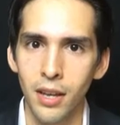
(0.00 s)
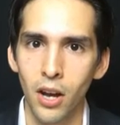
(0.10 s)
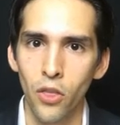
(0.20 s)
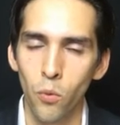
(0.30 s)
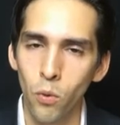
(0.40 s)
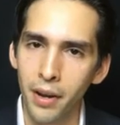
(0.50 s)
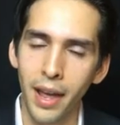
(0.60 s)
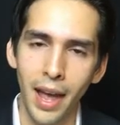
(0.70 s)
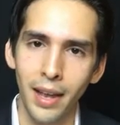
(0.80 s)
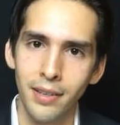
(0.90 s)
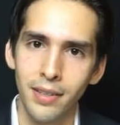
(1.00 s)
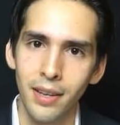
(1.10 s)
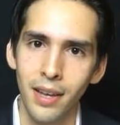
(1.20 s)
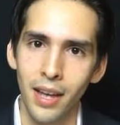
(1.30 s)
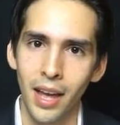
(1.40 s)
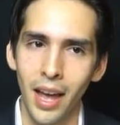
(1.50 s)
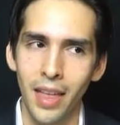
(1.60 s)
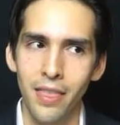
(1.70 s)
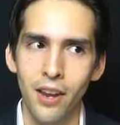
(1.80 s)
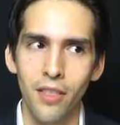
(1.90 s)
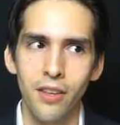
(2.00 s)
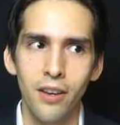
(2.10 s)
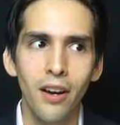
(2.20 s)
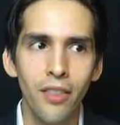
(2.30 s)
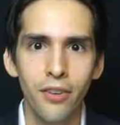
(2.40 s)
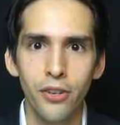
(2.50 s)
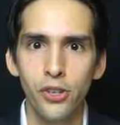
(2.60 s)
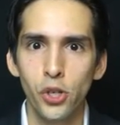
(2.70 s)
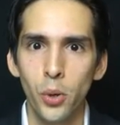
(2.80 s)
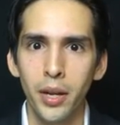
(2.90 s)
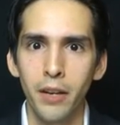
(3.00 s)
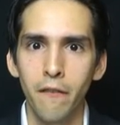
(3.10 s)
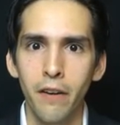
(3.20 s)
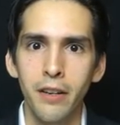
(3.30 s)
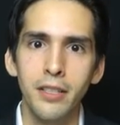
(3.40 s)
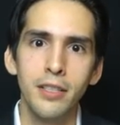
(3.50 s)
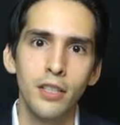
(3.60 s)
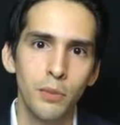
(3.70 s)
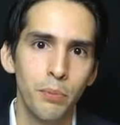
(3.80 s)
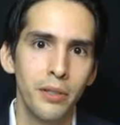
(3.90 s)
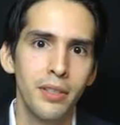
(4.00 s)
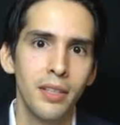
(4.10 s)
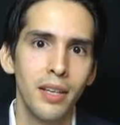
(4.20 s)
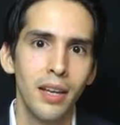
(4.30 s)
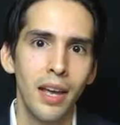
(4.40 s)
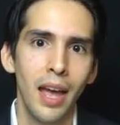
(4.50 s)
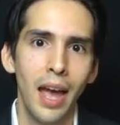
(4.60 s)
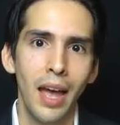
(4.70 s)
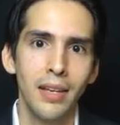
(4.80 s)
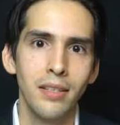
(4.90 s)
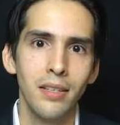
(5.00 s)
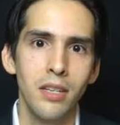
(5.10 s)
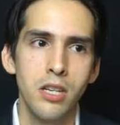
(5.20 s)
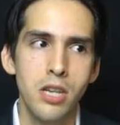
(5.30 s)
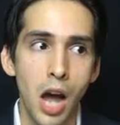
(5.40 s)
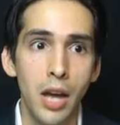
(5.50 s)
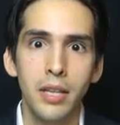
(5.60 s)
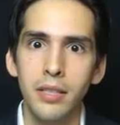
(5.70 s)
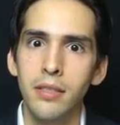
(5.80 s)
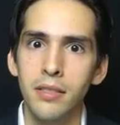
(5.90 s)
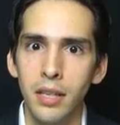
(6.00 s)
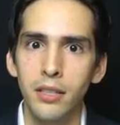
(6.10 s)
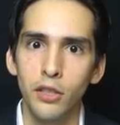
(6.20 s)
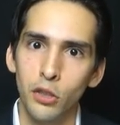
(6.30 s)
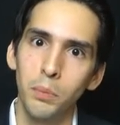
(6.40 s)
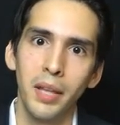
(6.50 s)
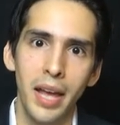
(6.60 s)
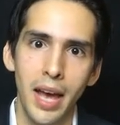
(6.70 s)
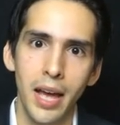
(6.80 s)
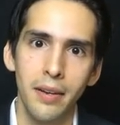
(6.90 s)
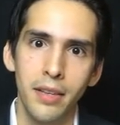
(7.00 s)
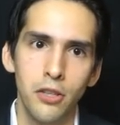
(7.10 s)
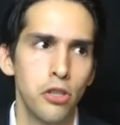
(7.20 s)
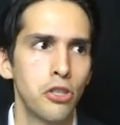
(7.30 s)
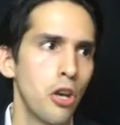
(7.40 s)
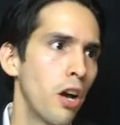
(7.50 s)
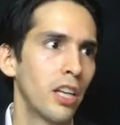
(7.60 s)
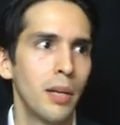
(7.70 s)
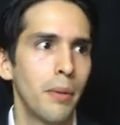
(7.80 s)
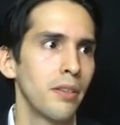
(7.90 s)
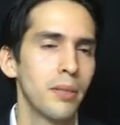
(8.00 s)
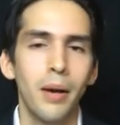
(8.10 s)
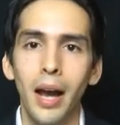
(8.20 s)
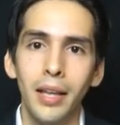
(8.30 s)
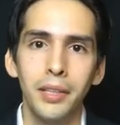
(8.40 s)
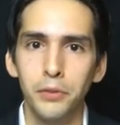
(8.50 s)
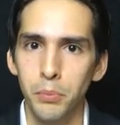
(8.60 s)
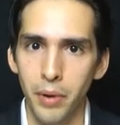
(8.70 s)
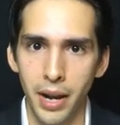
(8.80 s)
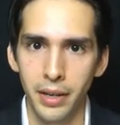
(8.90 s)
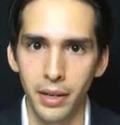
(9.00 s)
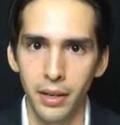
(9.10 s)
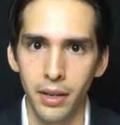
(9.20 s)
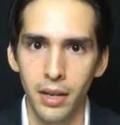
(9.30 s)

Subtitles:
on the one hand, and then on the other showing a very disparate and not in sync display ad that's just talking about some high-level branding.